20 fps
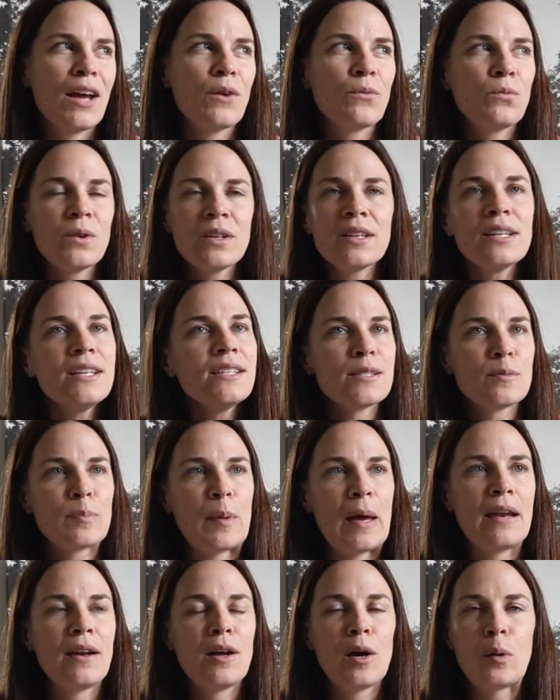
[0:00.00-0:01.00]
I really
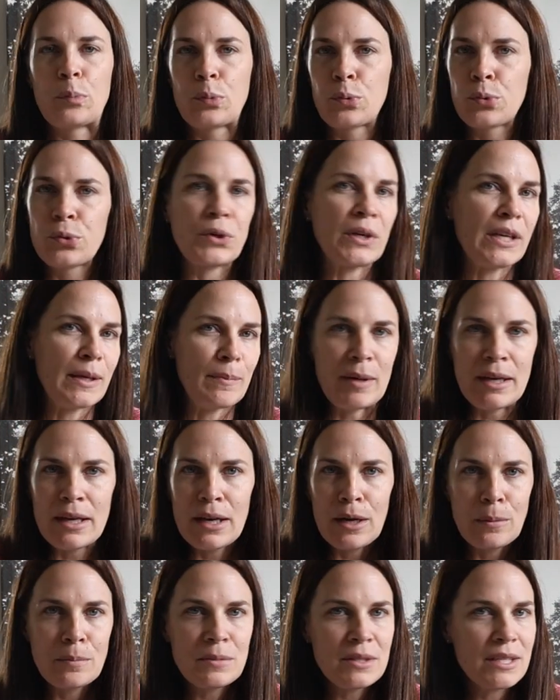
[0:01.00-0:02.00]
spent a
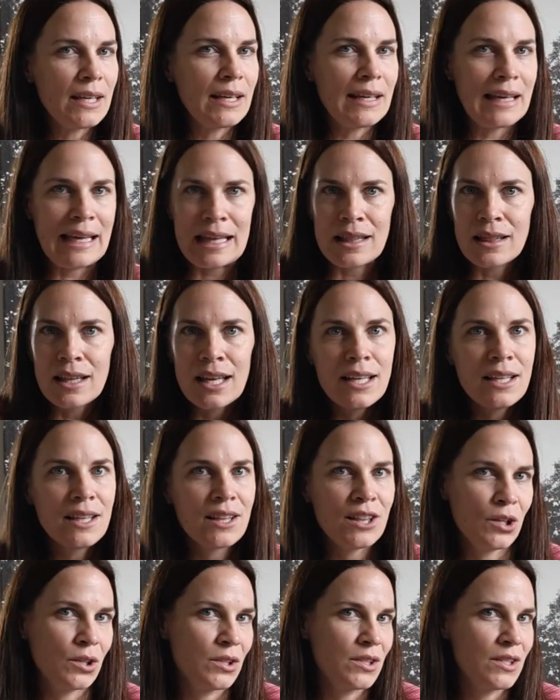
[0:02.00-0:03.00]
premium to get like
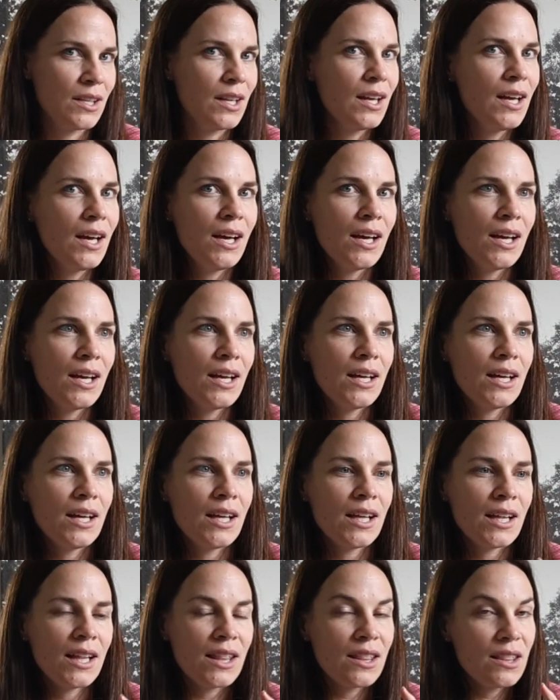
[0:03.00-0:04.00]
the
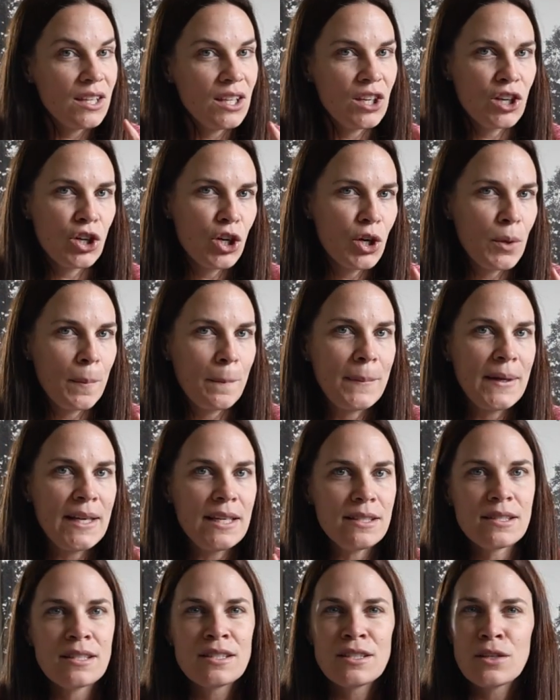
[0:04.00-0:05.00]
thinner
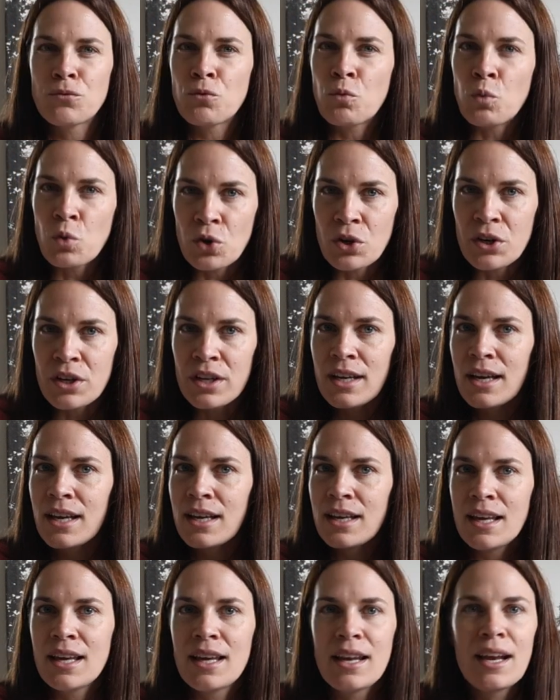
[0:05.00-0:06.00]
pieces of wood.
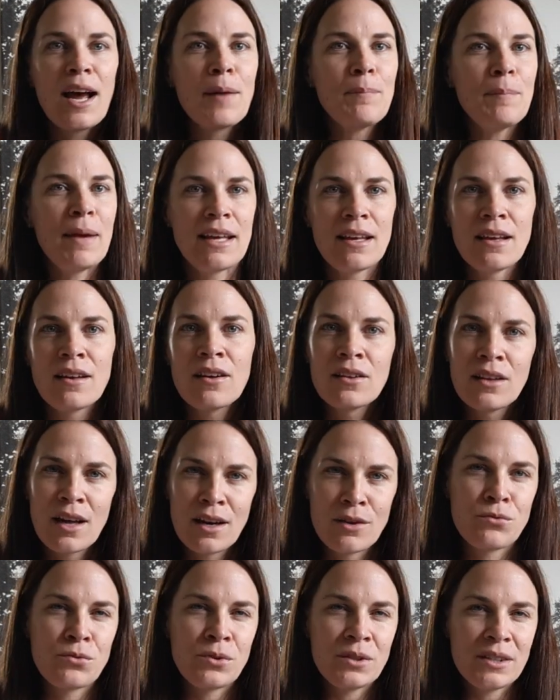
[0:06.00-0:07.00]
Again, I'm making a
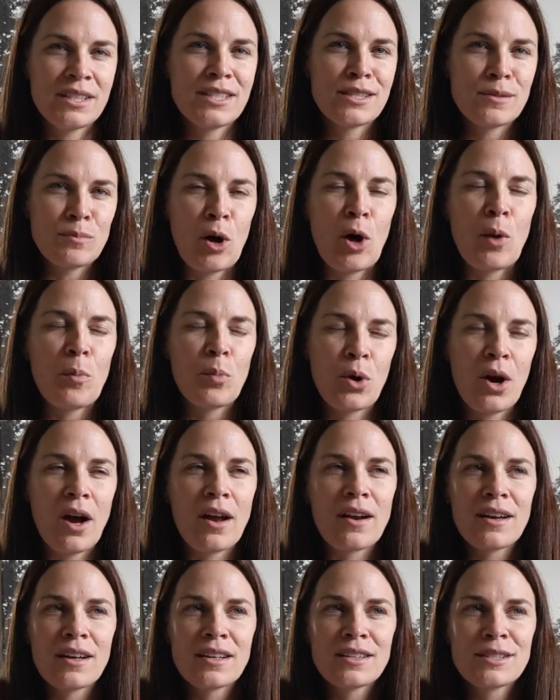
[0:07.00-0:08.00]
lot of really small
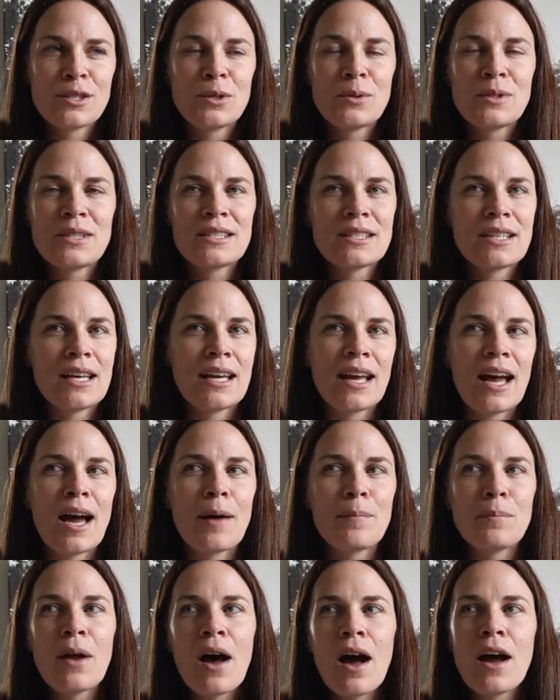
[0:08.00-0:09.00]
products, so it's like
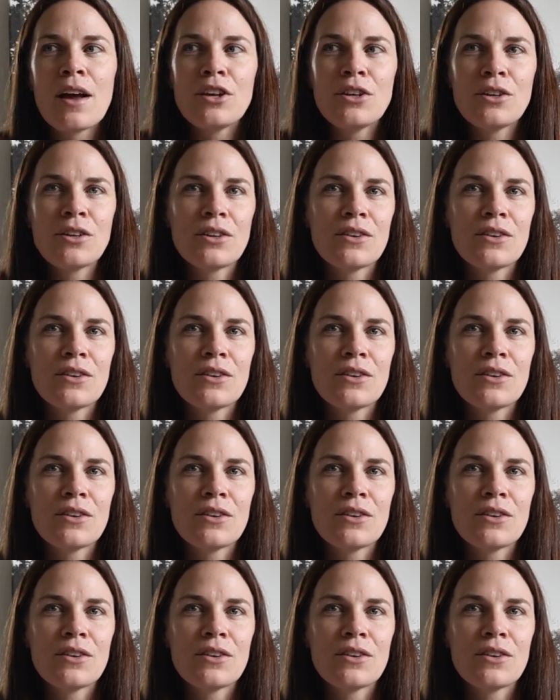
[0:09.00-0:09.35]
I'm not